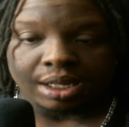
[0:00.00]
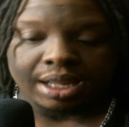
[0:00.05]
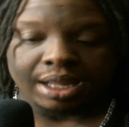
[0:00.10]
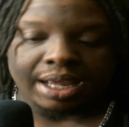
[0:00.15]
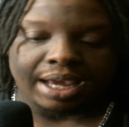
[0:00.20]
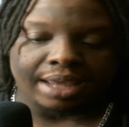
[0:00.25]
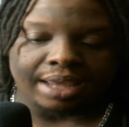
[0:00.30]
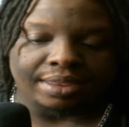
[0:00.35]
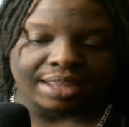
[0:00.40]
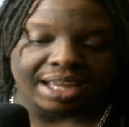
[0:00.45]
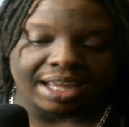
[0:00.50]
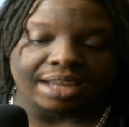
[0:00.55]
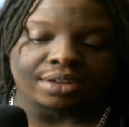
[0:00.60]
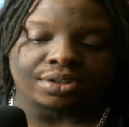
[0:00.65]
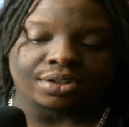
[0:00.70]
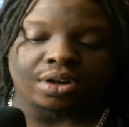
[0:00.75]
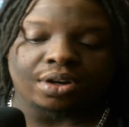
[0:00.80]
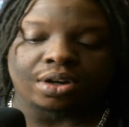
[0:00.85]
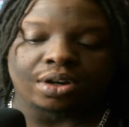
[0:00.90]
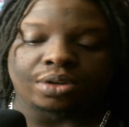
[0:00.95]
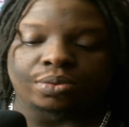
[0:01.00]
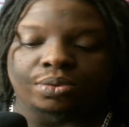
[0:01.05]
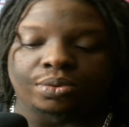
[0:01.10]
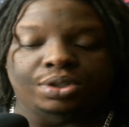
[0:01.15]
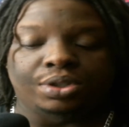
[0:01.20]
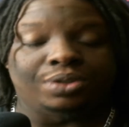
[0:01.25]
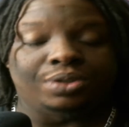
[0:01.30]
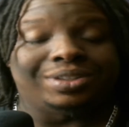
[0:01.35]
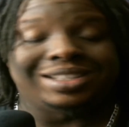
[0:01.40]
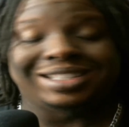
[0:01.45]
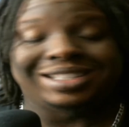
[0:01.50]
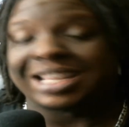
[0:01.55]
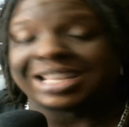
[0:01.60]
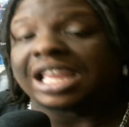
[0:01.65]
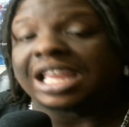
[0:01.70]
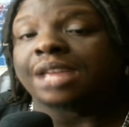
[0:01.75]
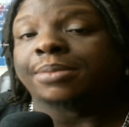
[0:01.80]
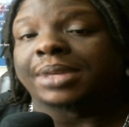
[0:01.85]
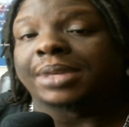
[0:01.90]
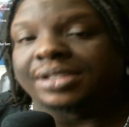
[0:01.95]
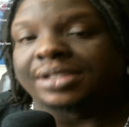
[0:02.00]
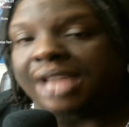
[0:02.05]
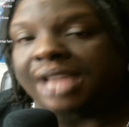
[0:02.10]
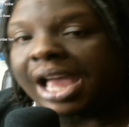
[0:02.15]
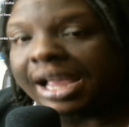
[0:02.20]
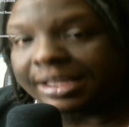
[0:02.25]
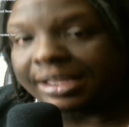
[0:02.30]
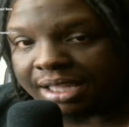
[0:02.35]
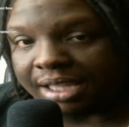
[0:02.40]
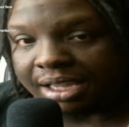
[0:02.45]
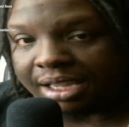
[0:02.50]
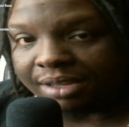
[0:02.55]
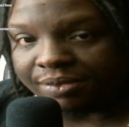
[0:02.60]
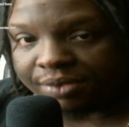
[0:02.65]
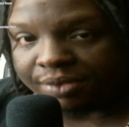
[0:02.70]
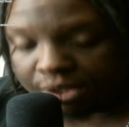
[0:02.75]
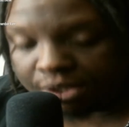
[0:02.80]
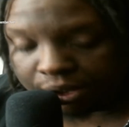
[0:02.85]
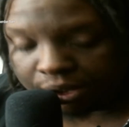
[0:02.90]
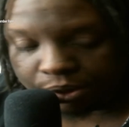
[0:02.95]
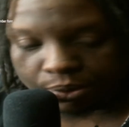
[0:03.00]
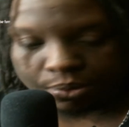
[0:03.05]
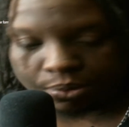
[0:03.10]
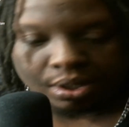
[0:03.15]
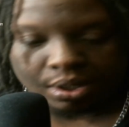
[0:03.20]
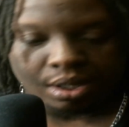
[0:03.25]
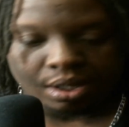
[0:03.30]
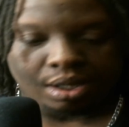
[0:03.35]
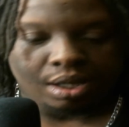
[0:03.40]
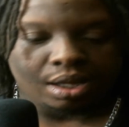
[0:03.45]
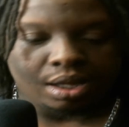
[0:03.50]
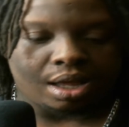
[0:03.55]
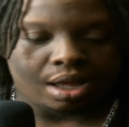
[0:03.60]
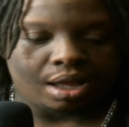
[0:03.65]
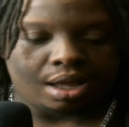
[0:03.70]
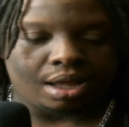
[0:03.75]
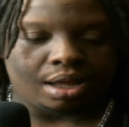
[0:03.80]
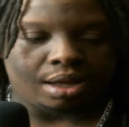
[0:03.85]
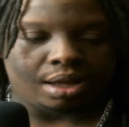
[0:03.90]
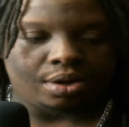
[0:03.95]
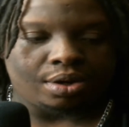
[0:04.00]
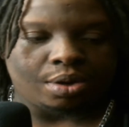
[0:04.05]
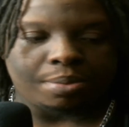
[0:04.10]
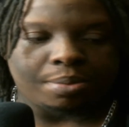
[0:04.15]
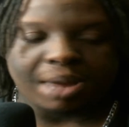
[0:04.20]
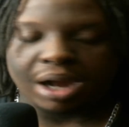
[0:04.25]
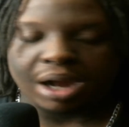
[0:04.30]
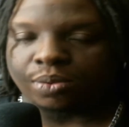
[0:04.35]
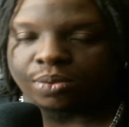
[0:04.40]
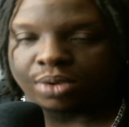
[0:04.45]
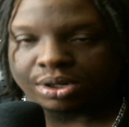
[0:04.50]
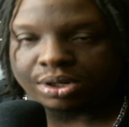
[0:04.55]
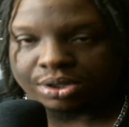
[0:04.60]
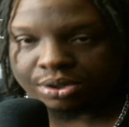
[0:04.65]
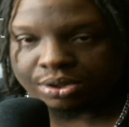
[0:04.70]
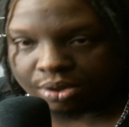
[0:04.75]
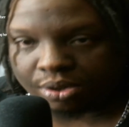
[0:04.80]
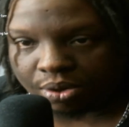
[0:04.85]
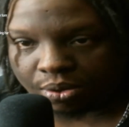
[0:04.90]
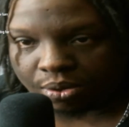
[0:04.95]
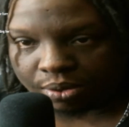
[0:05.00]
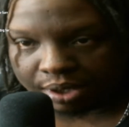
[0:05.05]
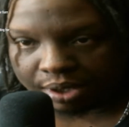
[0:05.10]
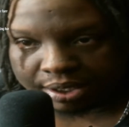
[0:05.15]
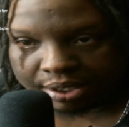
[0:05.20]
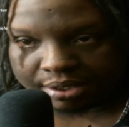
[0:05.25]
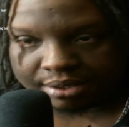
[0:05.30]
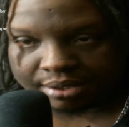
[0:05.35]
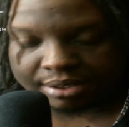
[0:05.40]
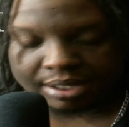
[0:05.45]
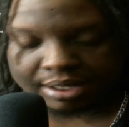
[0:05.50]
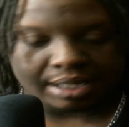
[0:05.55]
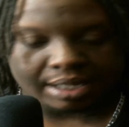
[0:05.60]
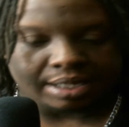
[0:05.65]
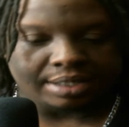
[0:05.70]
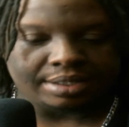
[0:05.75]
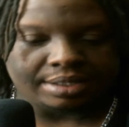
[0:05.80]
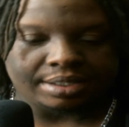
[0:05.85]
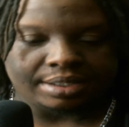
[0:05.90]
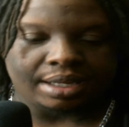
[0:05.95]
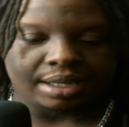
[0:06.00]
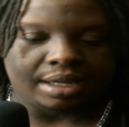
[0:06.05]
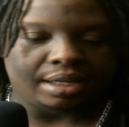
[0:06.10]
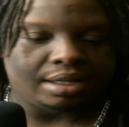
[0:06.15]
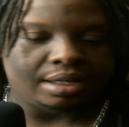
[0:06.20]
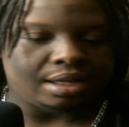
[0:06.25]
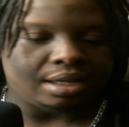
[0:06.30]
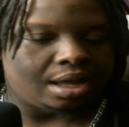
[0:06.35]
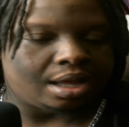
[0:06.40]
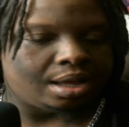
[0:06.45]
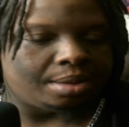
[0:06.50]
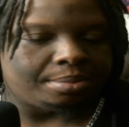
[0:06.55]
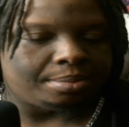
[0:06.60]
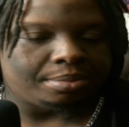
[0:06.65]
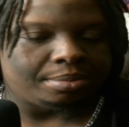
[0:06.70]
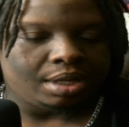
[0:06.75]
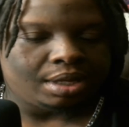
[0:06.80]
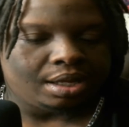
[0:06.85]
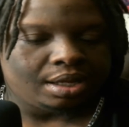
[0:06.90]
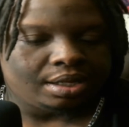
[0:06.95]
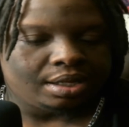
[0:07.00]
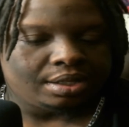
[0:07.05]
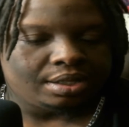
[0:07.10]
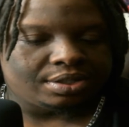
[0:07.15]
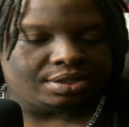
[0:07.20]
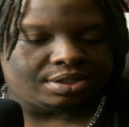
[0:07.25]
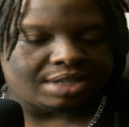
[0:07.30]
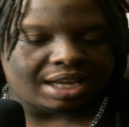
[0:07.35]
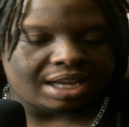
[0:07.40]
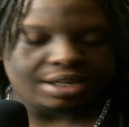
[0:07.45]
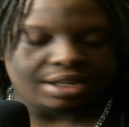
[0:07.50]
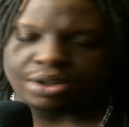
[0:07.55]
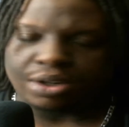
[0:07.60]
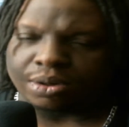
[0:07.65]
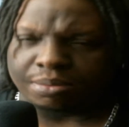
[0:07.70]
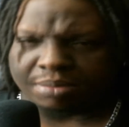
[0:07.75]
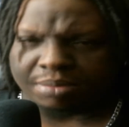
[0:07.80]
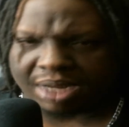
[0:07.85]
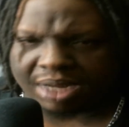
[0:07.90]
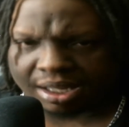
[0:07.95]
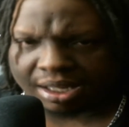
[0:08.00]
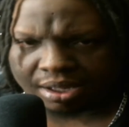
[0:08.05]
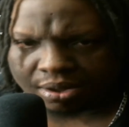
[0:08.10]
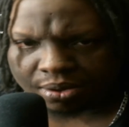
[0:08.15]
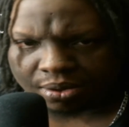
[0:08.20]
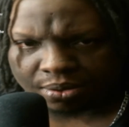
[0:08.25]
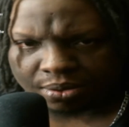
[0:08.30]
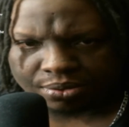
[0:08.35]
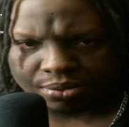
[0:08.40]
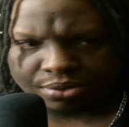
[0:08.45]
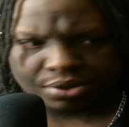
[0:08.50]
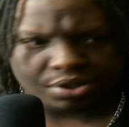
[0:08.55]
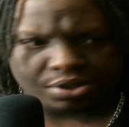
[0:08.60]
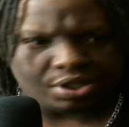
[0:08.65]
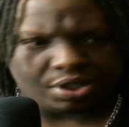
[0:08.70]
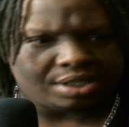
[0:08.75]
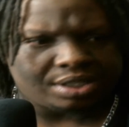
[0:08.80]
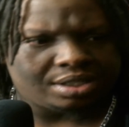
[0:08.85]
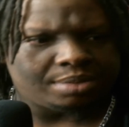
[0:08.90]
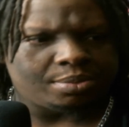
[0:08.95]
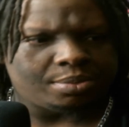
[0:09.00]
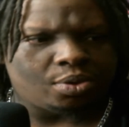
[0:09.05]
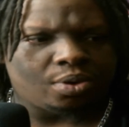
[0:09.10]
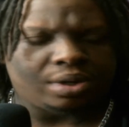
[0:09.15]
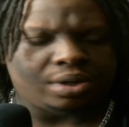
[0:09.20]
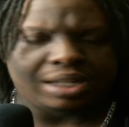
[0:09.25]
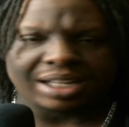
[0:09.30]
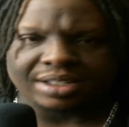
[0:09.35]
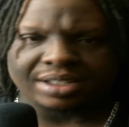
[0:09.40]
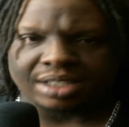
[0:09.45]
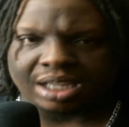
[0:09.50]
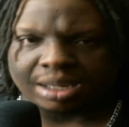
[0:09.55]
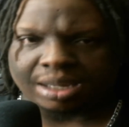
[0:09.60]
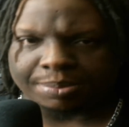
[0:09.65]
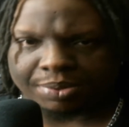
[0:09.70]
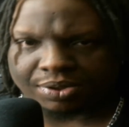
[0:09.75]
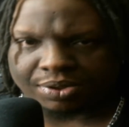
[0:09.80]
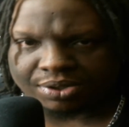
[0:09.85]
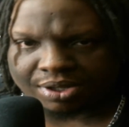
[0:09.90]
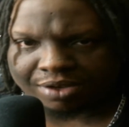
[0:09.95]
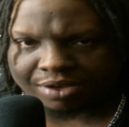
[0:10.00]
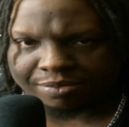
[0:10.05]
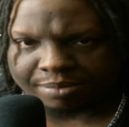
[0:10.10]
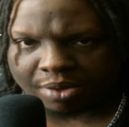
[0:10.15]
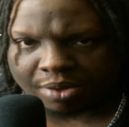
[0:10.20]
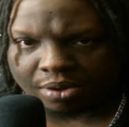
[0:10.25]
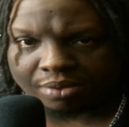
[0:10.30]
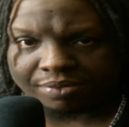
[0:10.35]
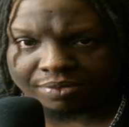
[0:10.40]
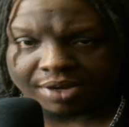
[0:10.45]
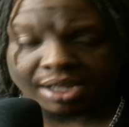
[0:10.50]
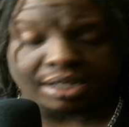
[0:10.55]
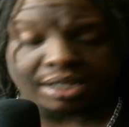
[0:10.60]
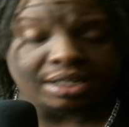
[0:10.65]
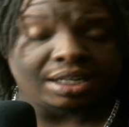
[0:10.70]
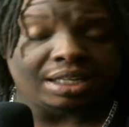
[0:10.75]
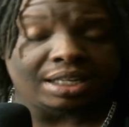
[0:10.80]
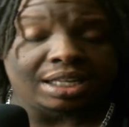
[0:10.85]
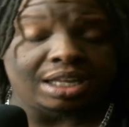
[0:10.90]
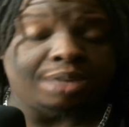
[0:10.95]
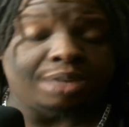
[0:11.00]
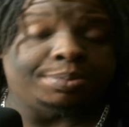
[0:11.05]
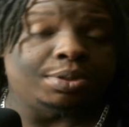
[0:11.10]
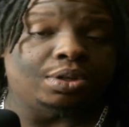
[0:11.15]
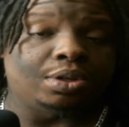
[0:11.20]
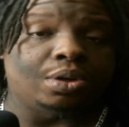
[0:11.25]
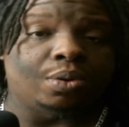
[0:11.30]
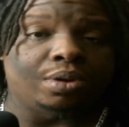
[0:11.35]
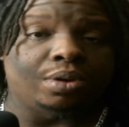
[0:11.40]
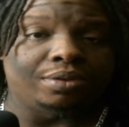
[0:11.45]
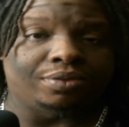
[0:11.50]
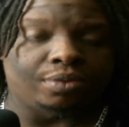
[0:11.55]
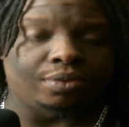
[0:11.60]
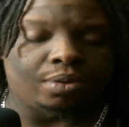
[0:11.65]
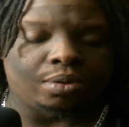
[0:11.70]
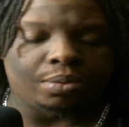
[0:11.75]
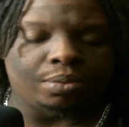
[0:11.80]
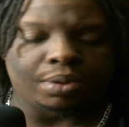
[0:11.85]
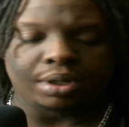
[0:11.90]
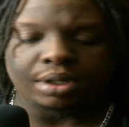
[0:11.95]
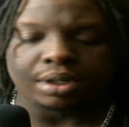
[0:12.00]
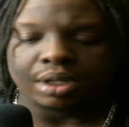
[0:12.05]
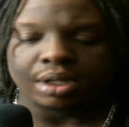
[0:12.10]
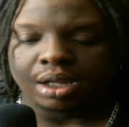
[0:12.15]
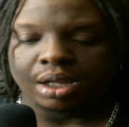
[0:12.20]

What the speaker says: And they in turn will do the same exact thing for you. No matter what your goal is. Like I said, set your mini goals just to more or less keep yourself motivated and keep you going forward.